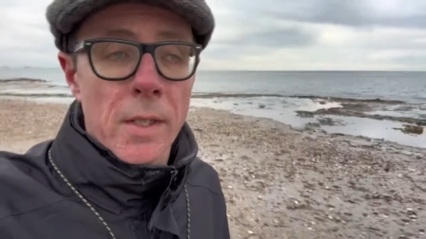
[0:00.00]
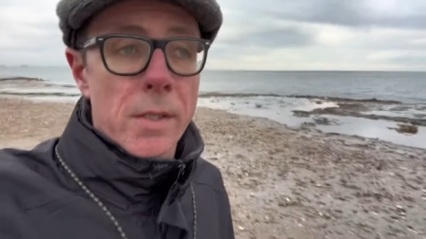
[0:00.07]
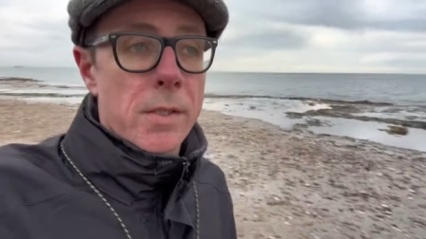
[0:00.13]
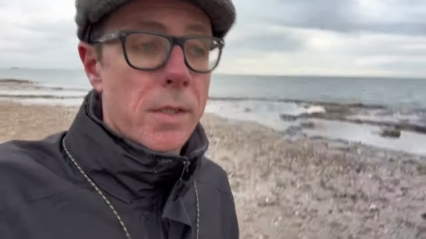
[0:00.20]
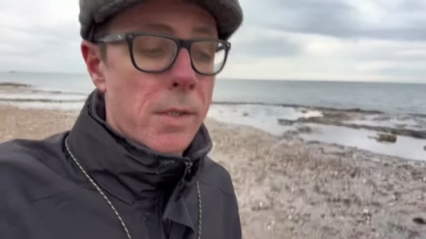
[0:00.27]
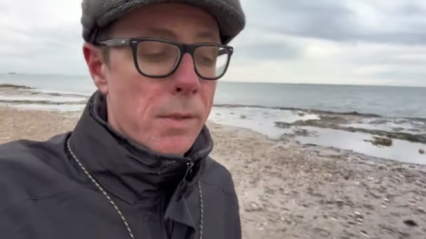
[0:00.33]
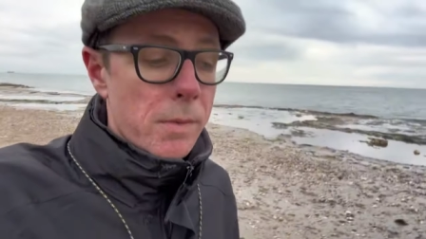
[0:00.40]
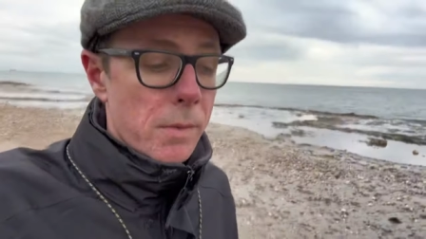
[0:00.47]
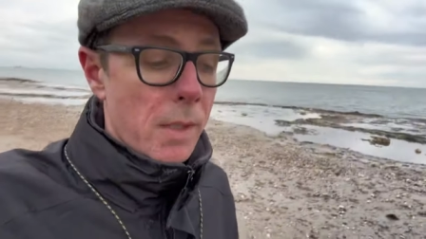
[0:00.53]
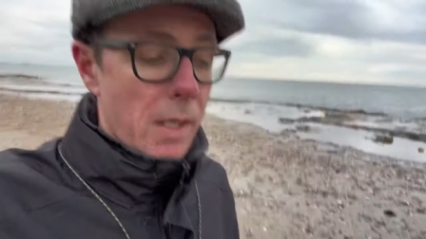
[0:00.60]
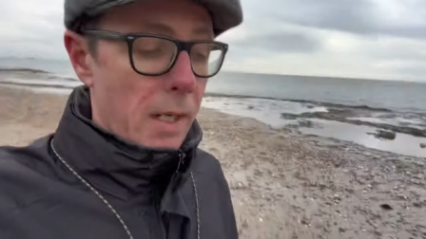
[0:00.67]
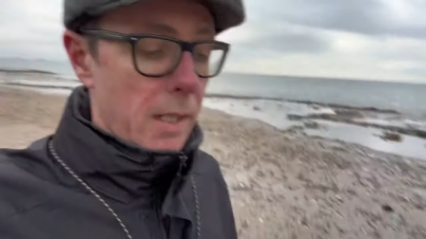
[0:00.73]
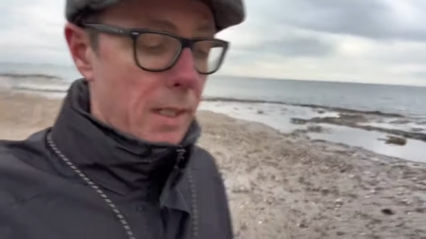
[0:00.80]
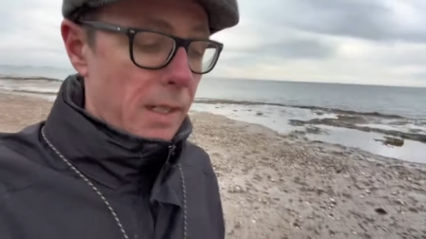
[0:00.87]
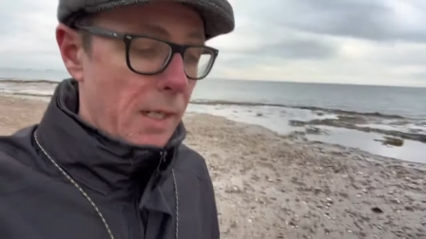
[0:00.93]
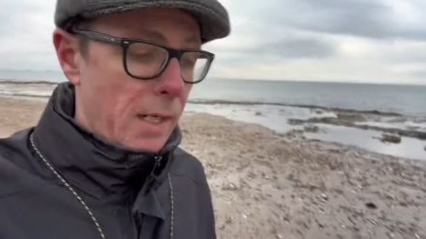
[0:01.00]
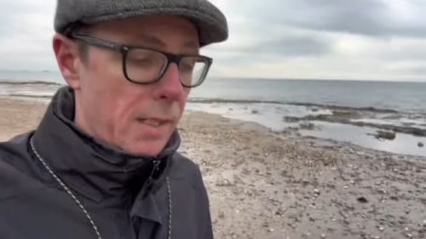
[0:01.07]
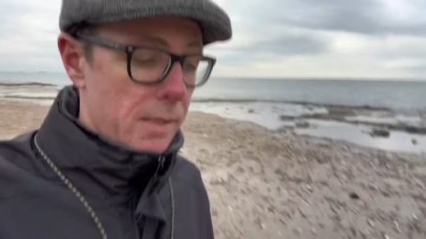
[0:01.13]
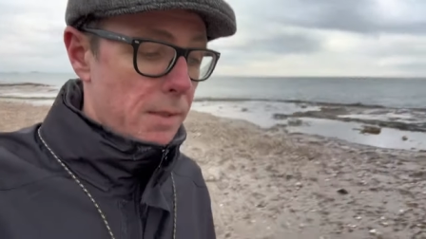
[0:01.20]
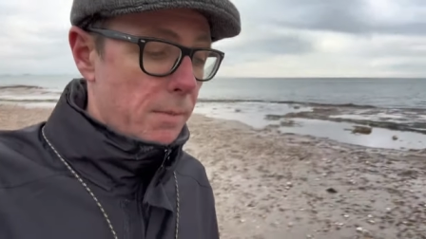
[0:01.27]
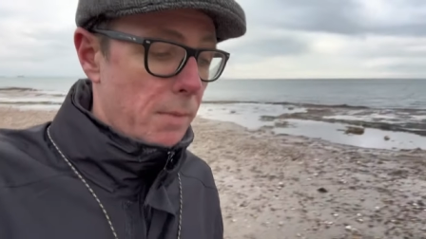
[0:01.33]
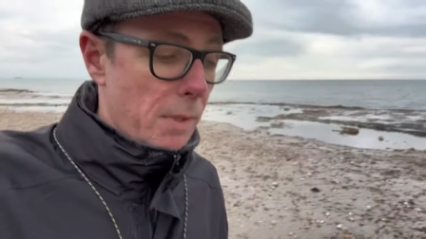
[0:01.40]
to uh,
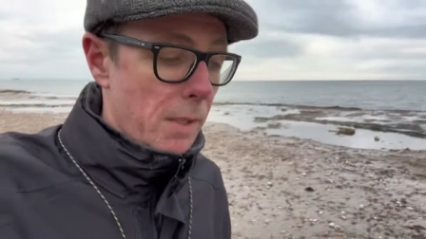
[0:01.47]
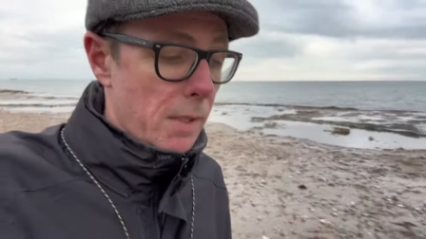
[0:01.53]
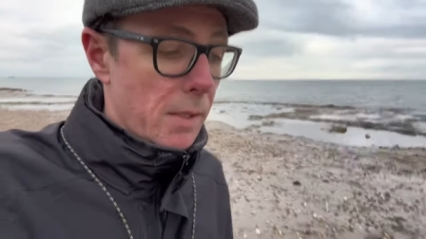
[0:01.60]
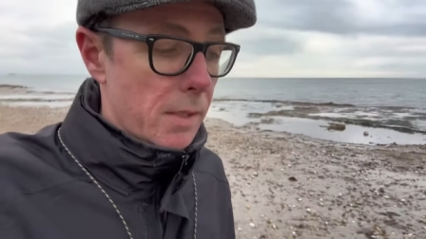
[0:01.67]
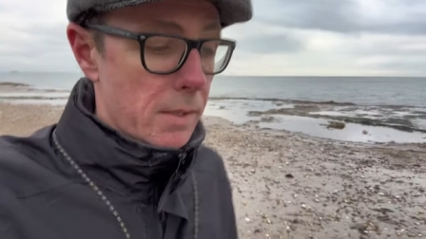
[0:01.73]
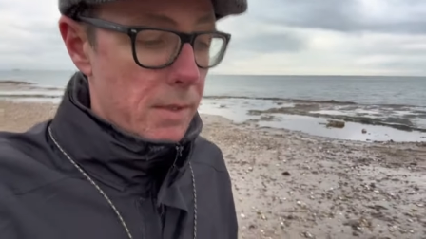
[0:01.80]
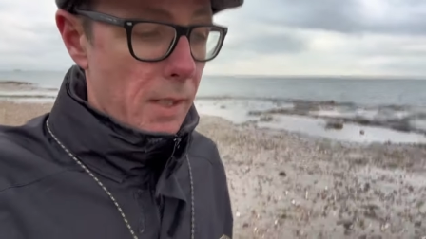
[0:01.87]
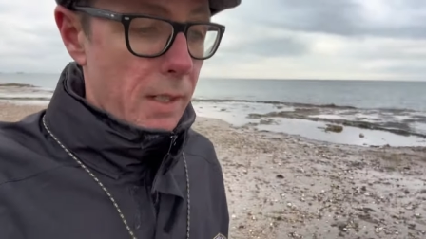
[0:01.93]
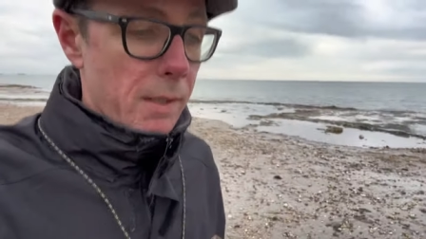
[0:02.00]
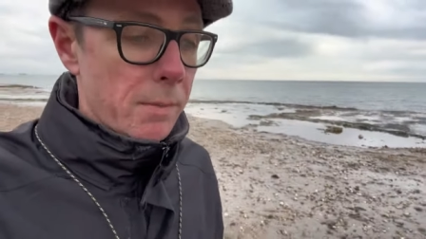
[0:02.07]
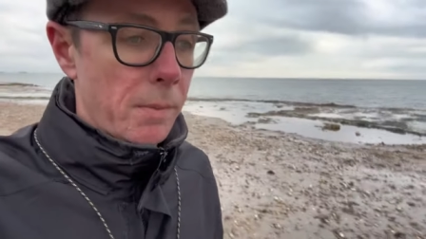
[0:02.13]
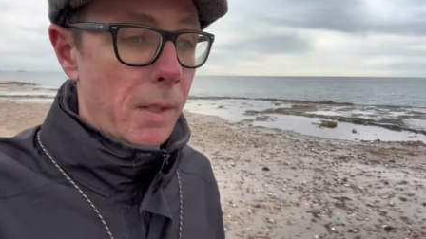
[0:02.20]
collect my second